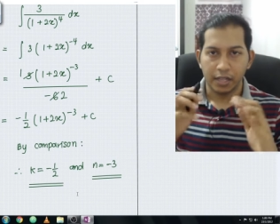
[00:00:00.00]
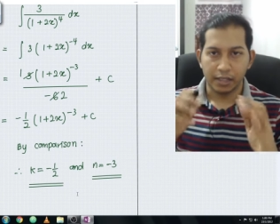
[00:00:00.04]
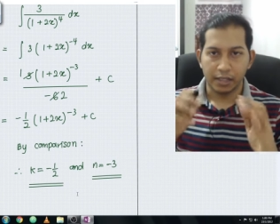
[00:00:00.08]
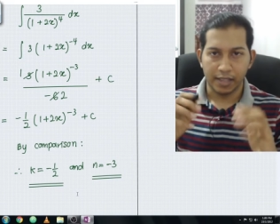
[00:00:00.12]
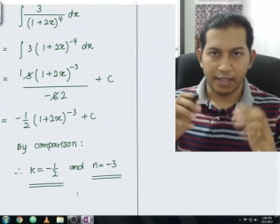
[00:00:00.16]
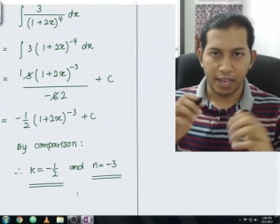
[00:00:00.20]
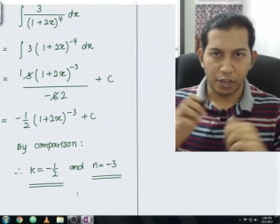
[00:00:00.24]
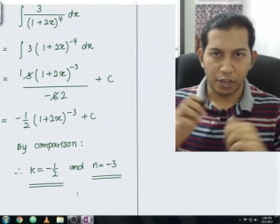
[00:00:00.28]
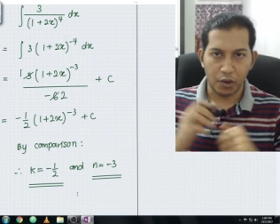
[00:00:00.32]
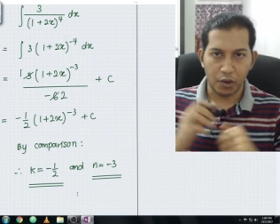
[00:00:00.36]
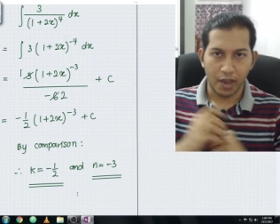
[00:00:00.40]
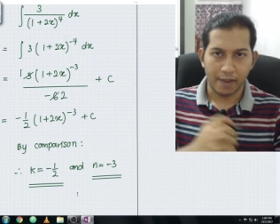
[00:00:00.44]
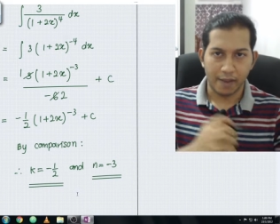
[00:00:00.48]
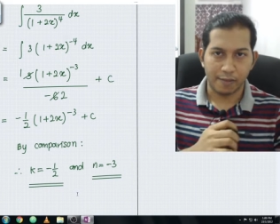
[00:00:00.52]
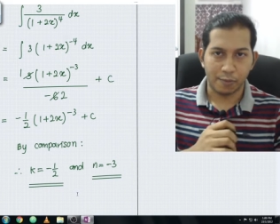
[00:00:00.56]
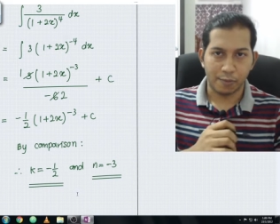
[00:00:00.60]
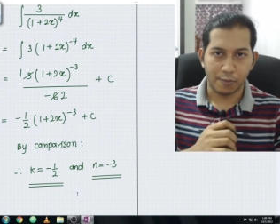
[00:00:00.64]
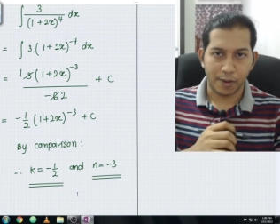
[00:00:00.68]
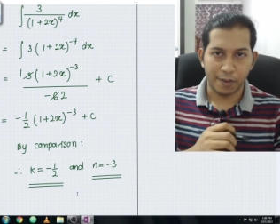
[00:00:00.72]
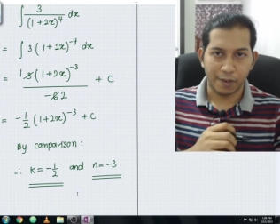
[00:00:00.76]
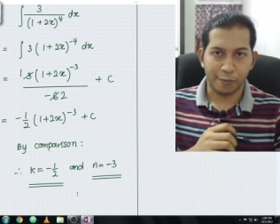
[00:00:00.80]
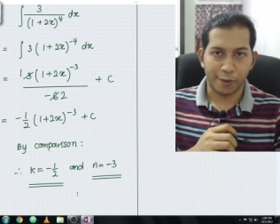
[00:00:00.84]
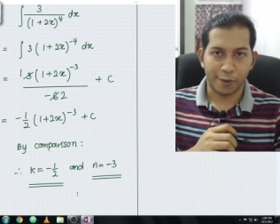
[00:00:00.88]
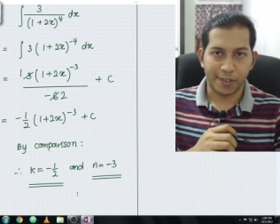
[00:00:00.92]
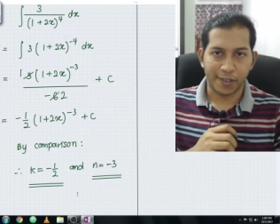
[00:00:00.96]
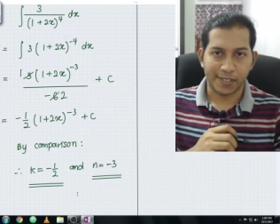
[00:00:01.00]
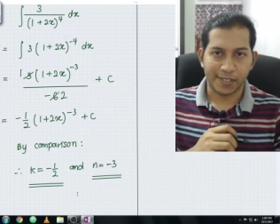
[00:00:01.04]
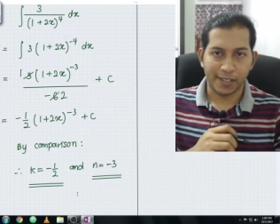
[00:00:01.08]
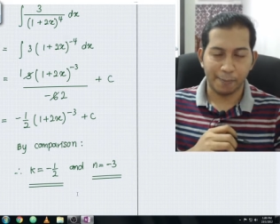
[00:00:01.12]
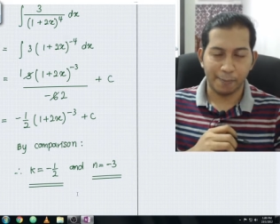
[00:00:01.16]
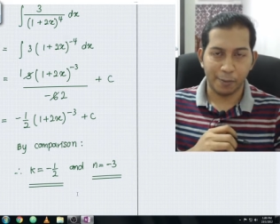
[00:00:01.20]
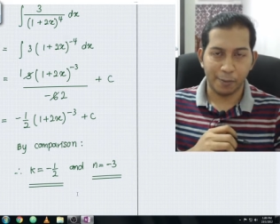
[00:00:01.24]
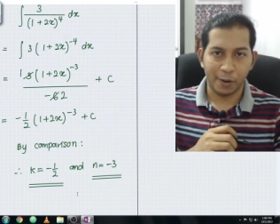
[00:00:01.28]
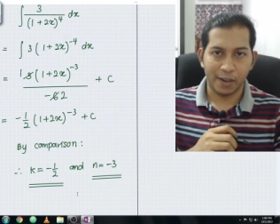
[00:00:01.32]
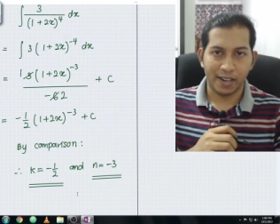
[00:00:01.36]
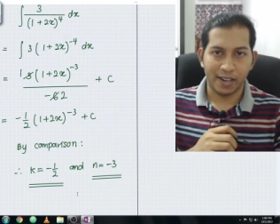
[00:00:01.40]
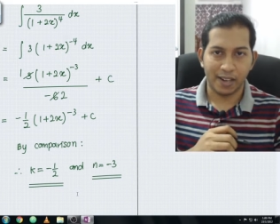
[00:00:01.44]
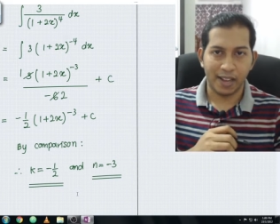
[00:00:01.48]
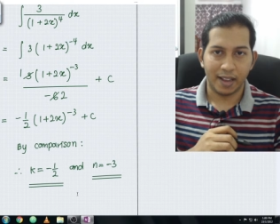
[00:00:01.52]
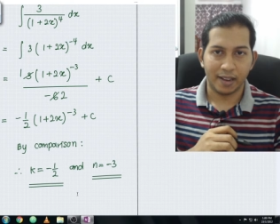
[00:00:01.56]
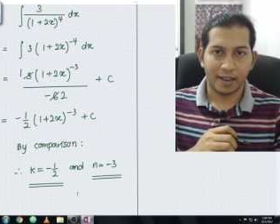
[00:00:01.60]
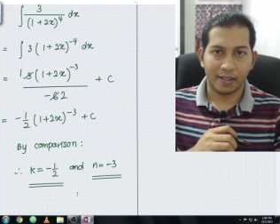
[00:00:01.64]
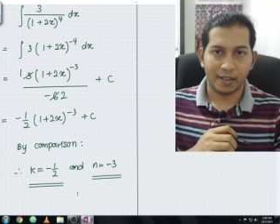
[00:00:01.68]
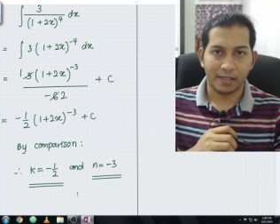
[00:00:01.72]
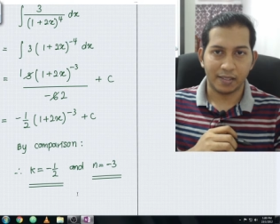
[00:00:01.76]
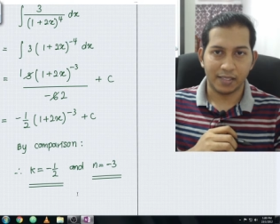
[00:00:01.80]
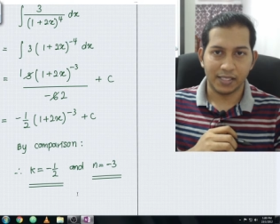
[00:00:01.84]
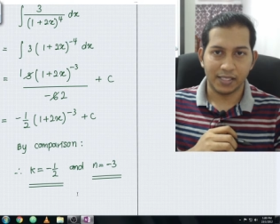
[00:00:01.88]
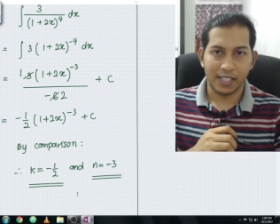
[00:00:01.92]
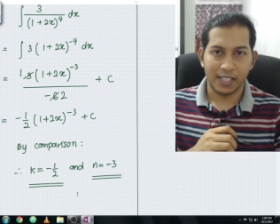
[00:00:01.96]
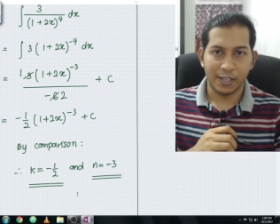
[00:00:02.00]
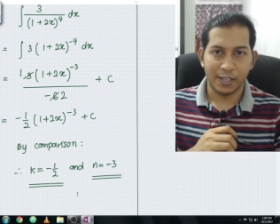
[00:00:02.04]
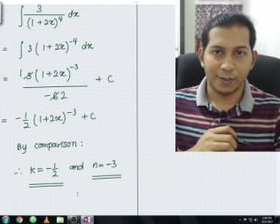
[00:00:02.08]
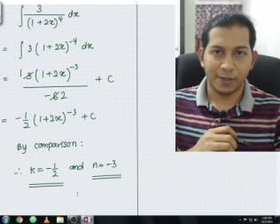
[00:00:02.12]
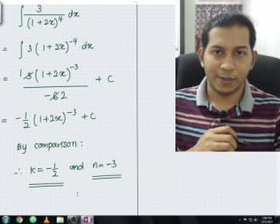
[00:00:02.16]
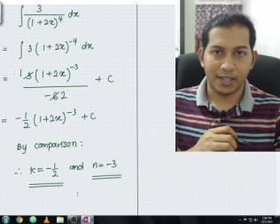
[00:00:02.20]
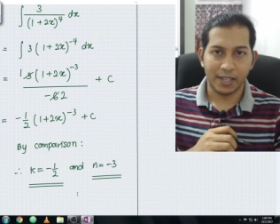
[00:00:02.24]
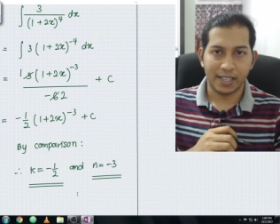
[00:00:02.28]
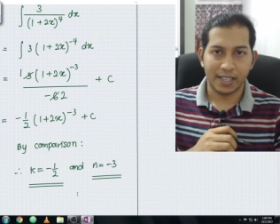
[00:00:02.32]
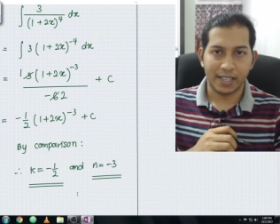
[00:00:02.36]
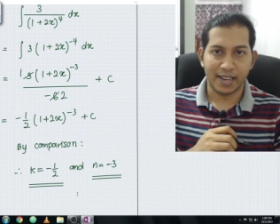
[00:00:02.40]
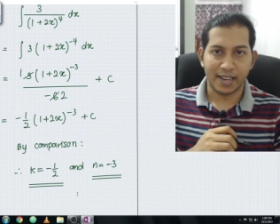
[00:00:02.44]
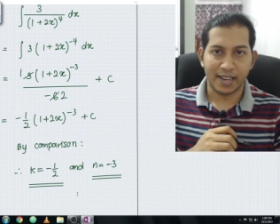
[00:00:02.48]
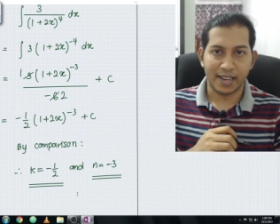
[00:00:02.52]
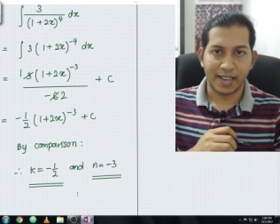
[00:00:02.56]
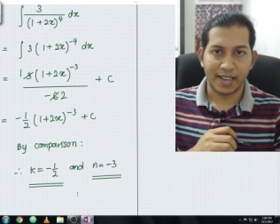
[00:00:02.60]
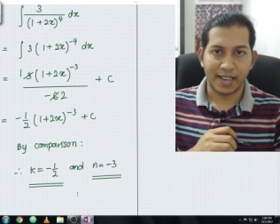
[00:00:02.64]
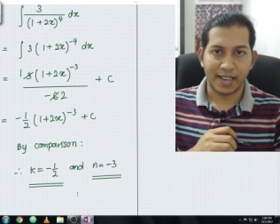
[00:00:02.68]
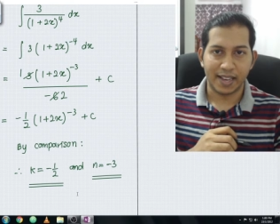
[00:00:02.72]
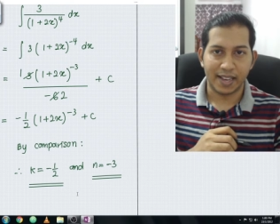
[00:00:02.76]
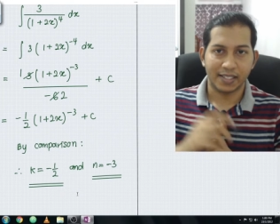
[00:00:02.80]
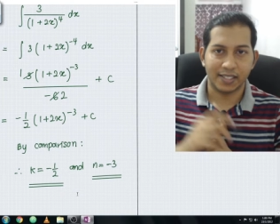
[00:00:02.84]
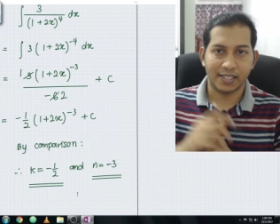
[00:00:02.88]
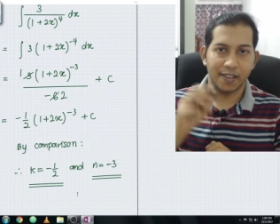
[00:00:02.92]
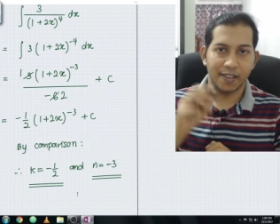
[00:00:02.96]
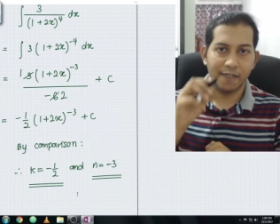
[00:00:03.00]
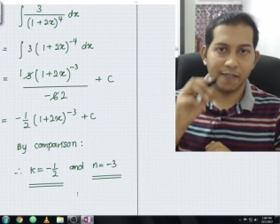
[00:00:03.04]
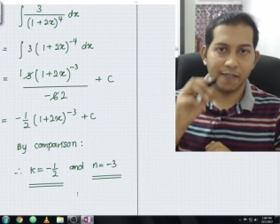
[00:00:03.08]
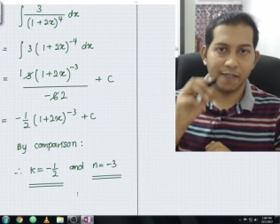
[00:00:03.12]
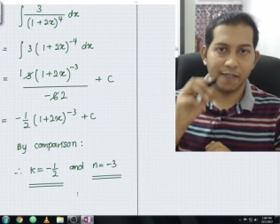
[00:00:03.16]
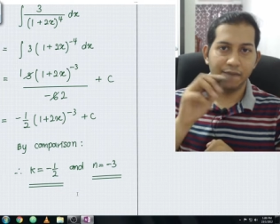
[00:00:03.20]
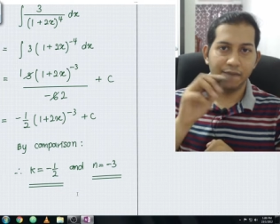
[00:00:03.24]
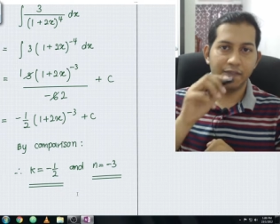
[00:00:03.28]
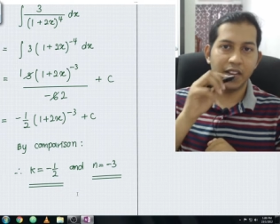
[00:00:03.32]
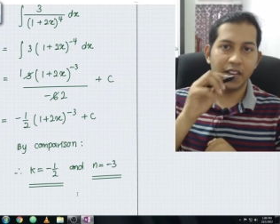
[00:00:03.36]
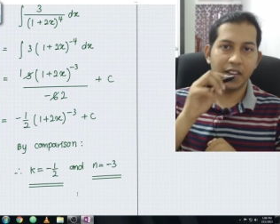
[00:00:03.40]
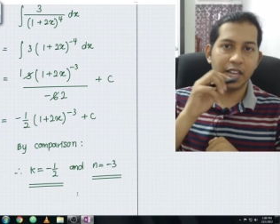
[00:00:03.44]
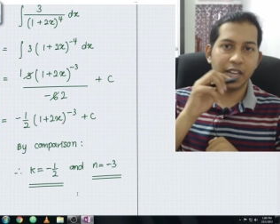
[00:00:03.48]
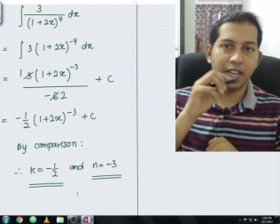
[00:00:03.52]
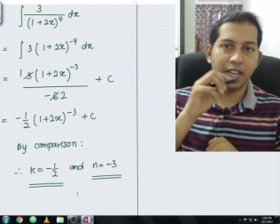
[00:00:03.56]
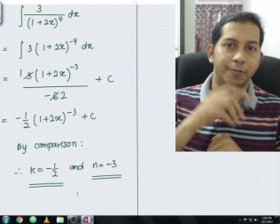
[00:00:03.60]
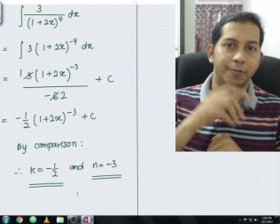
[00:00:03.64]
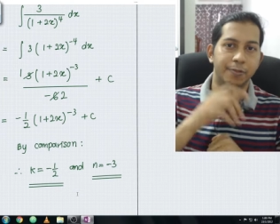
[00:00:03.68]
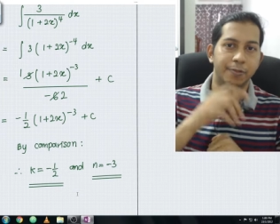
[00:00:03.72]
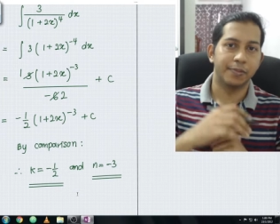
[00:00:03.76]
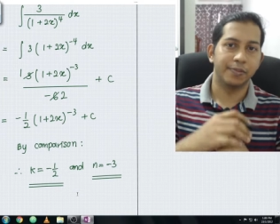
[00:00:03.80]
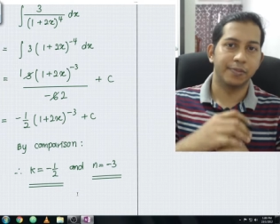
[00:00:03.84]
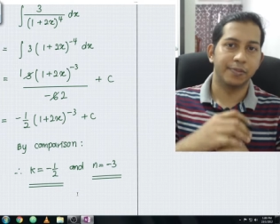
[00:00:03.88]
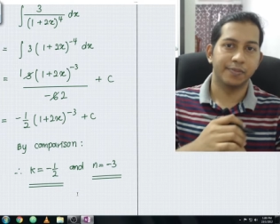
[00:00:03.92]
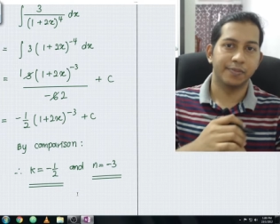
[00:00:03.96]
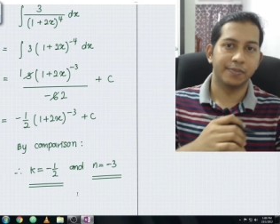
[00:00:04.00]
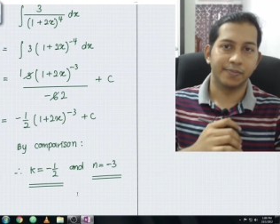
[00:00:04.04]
Thank you everyone for your support and I'll see you in the next video.